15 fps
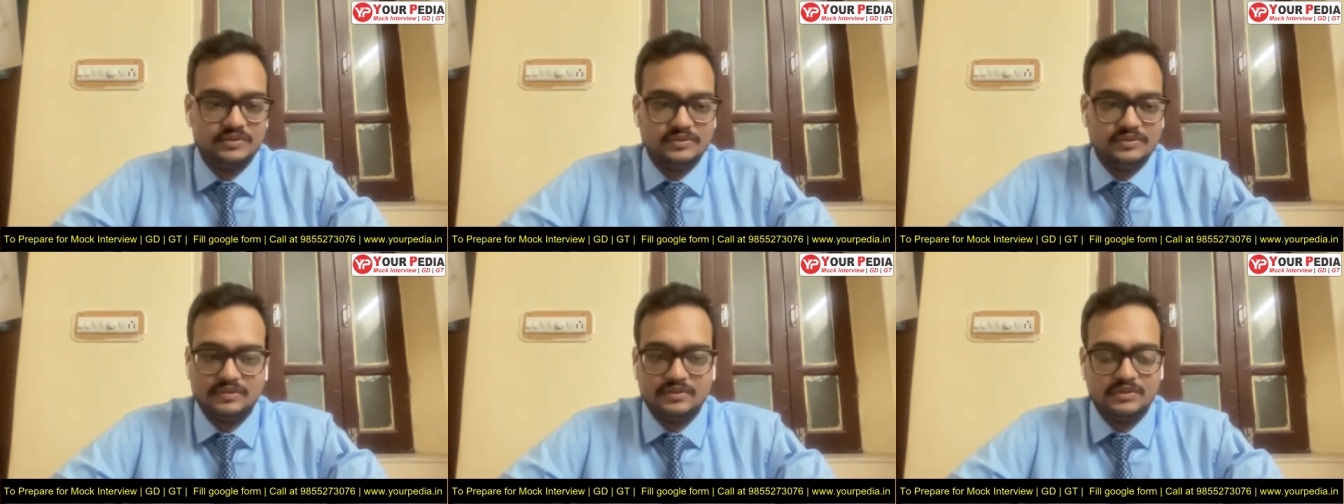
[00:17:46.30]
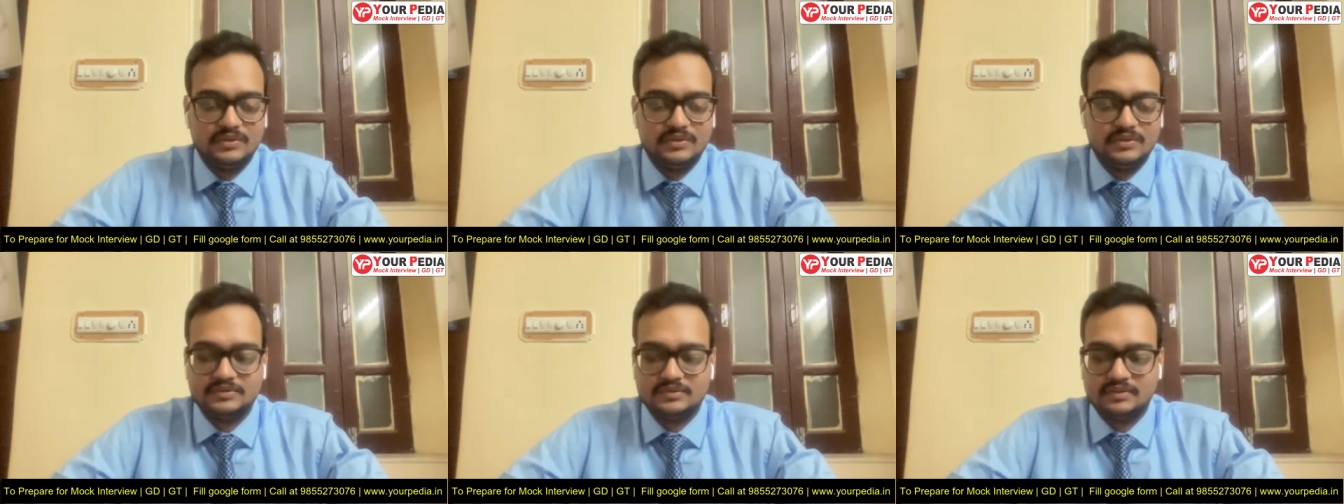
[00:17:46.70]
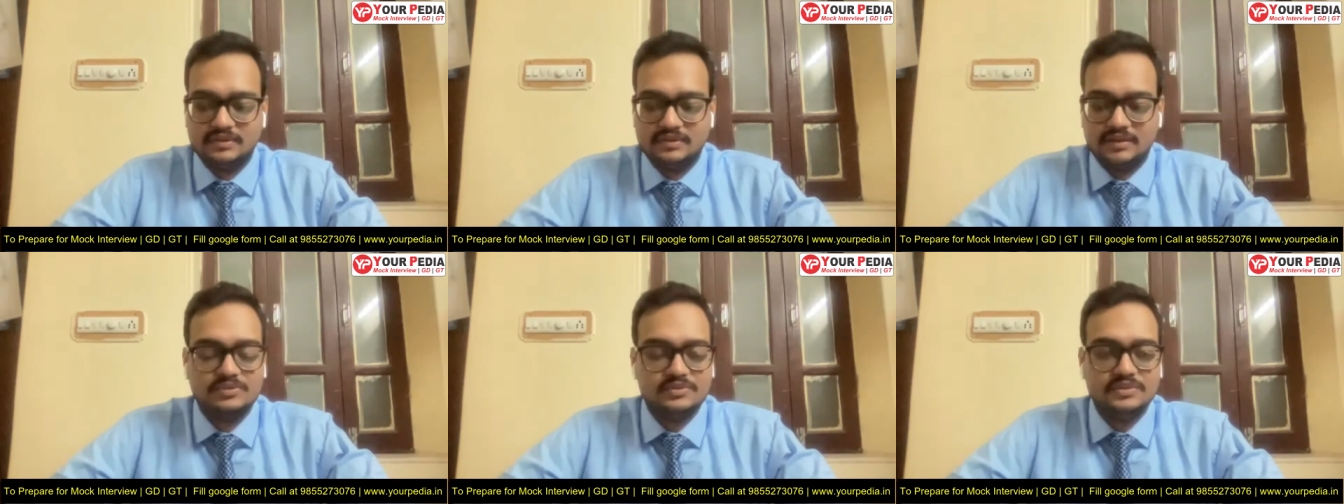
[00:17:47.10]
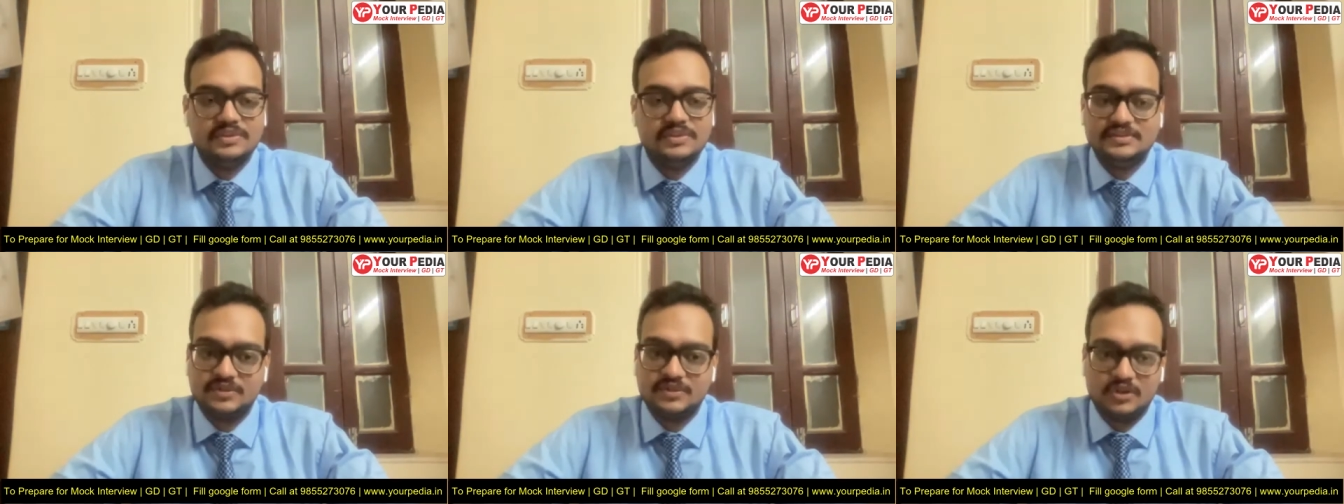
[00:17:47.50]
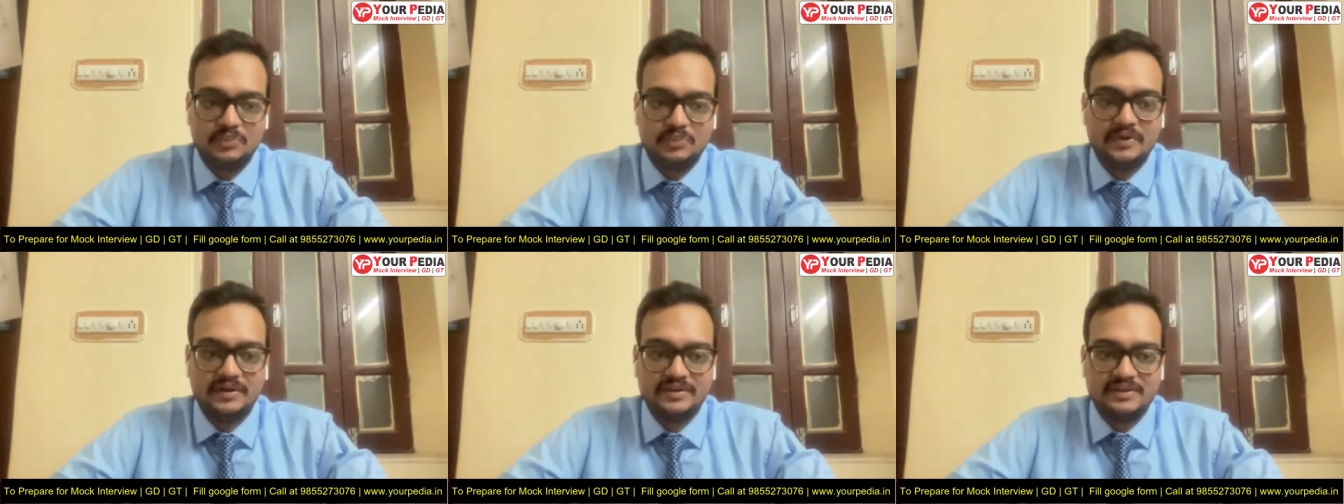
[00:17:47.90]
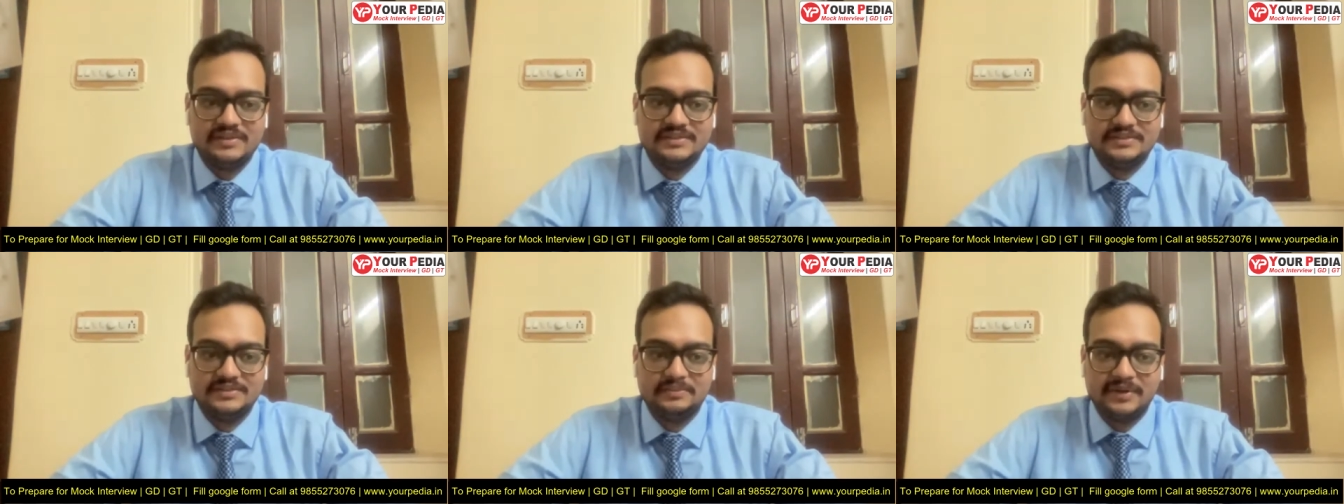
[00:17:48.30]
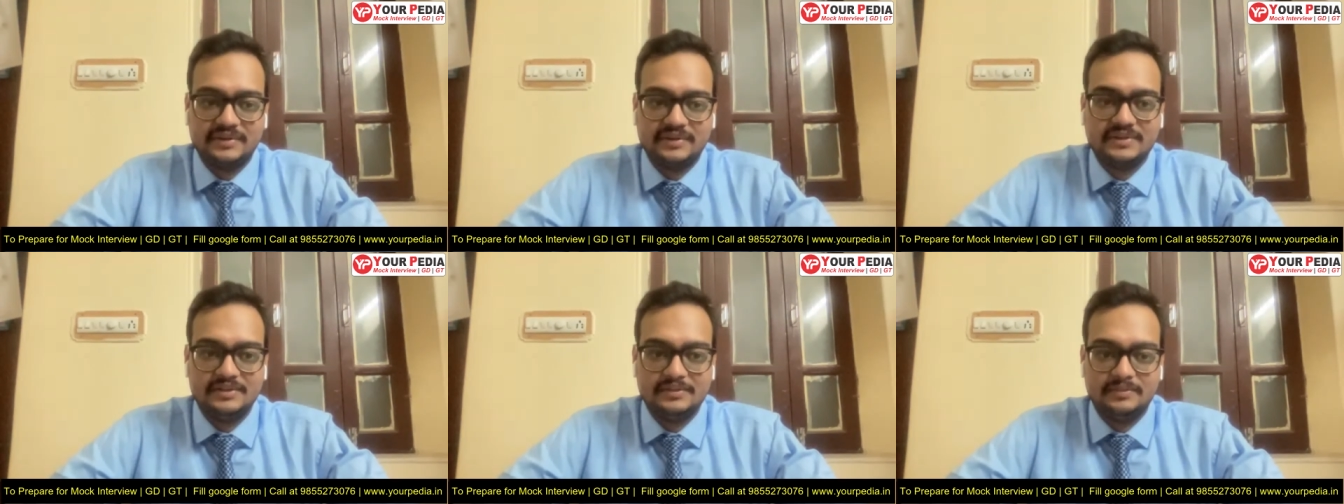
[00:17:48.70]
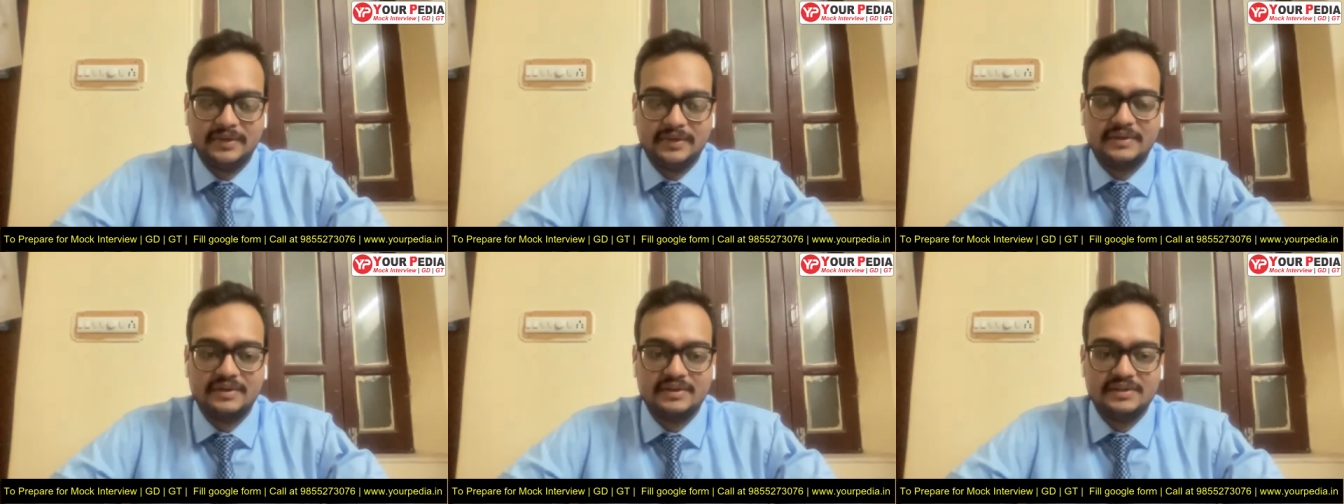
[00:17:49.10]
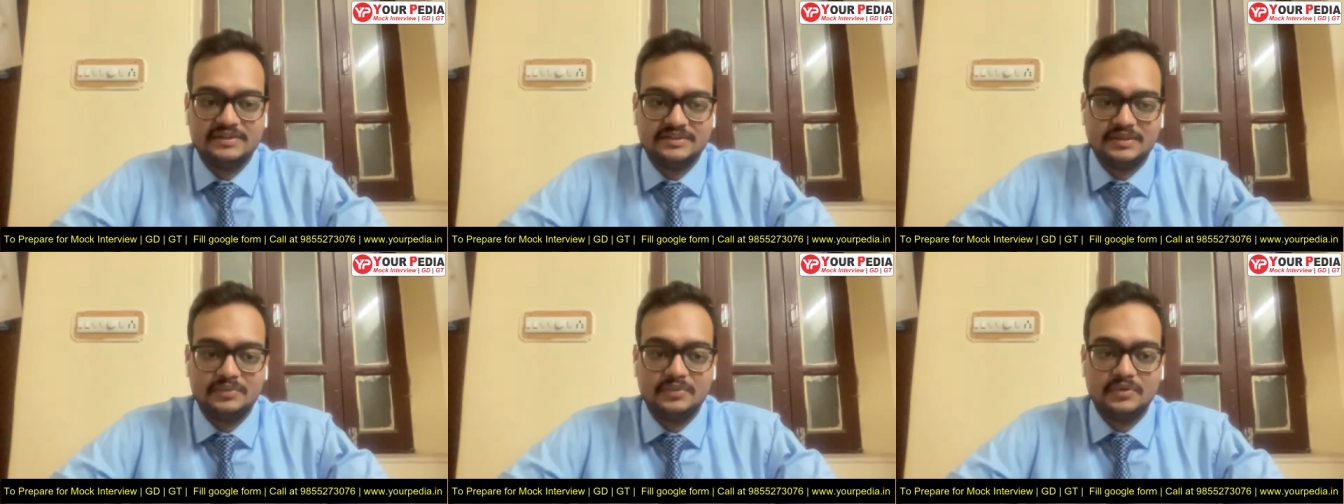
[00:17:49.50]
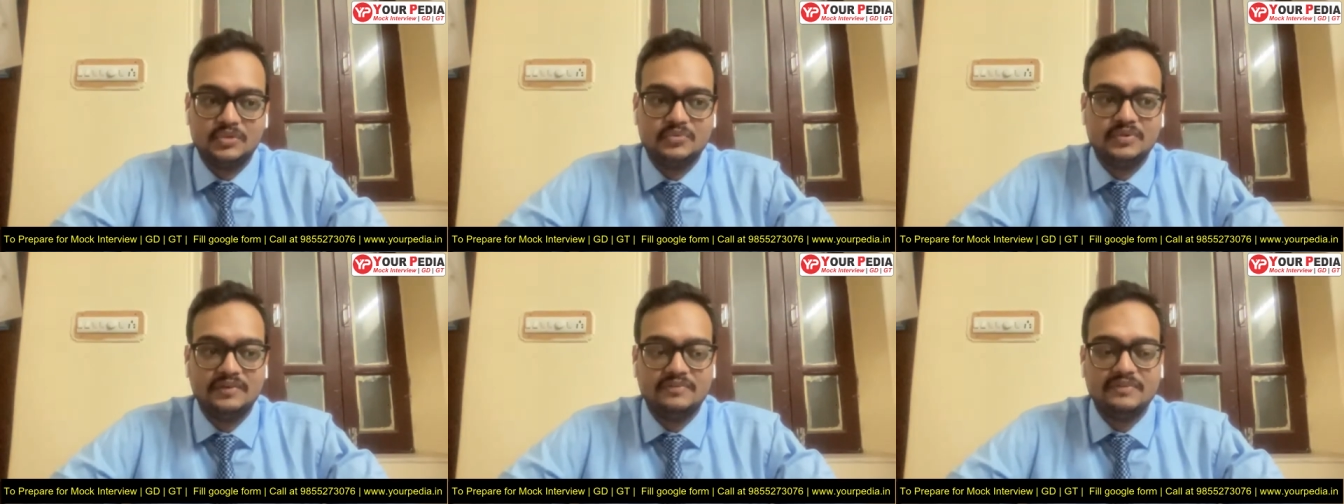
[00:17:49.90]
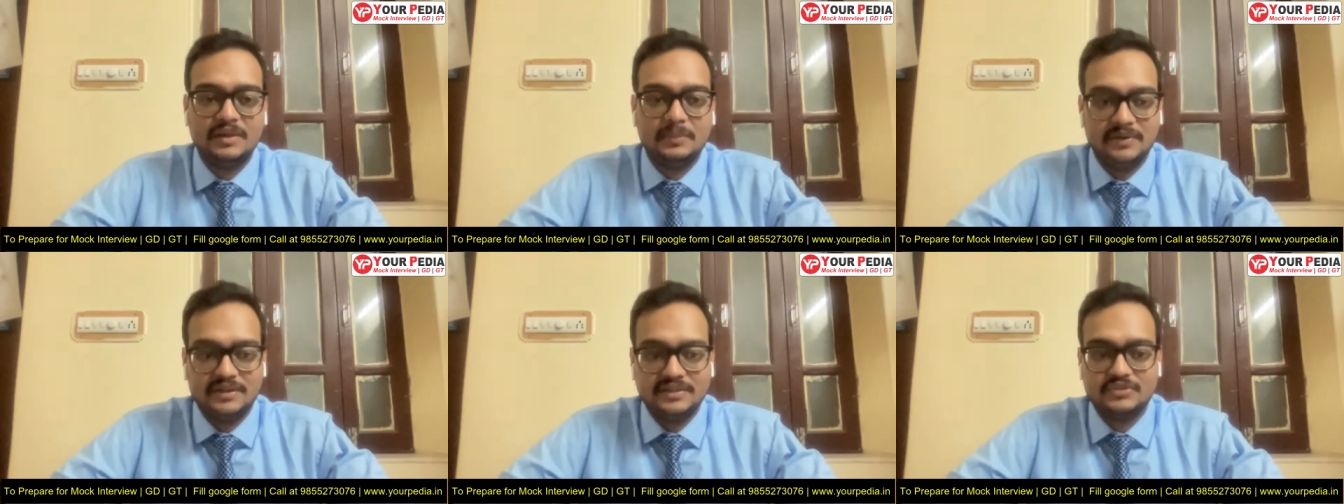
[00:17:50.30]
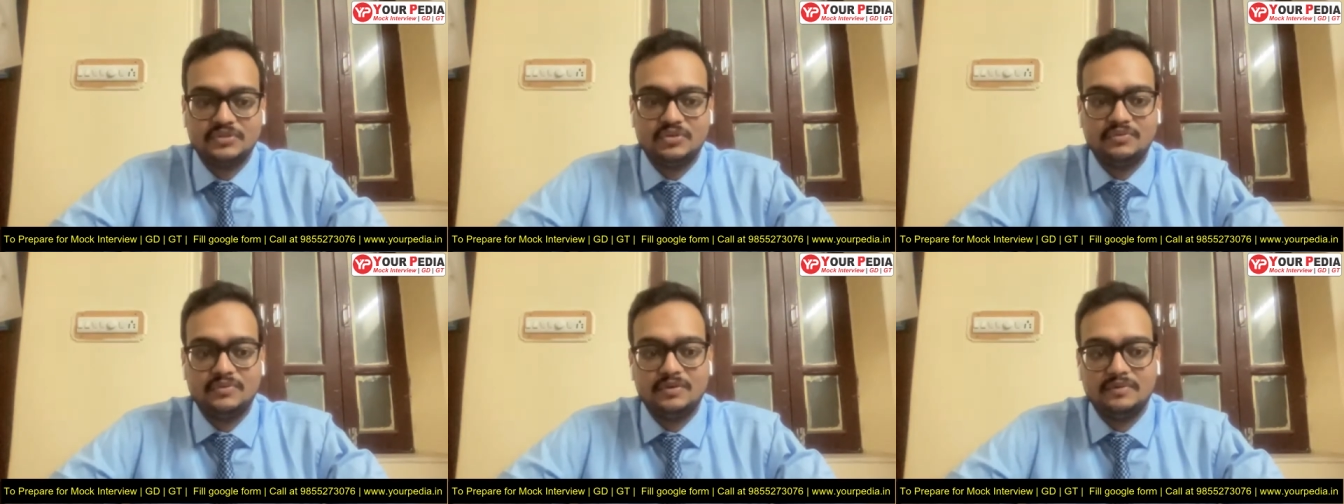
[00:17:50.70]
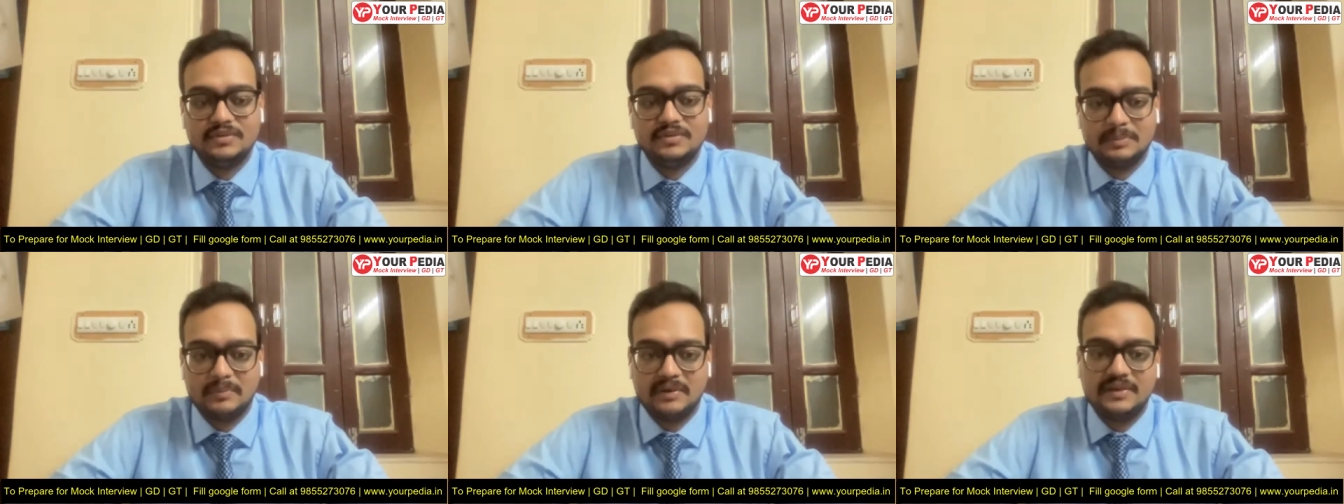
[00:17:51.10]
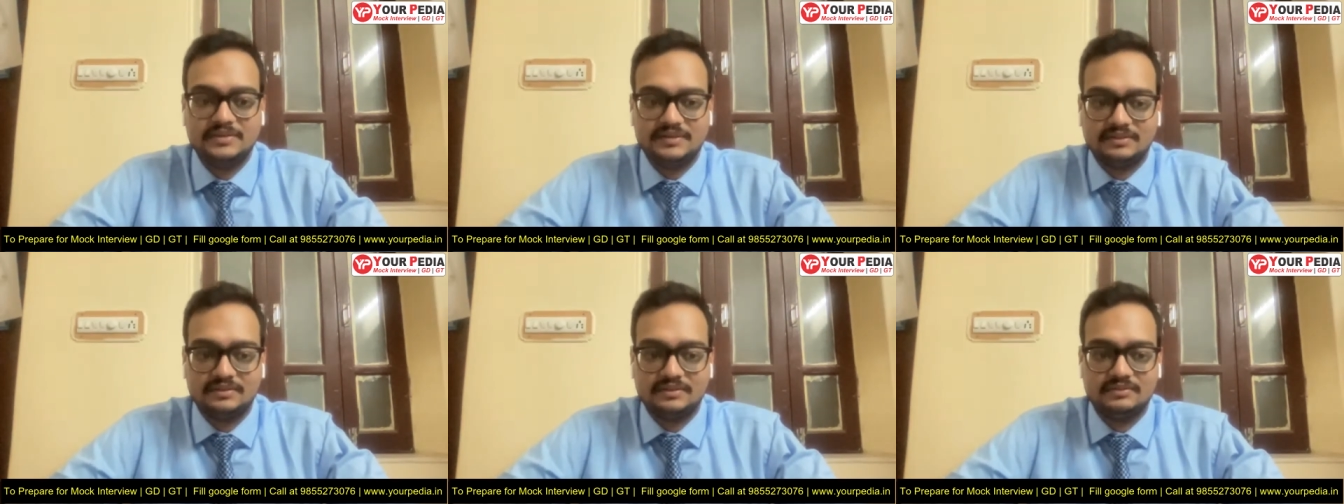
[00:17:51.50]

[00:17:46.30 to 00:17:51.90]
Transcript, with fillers: No, actually, it is not practically, practically, practically, sir, because we have the limitation of the our supplies.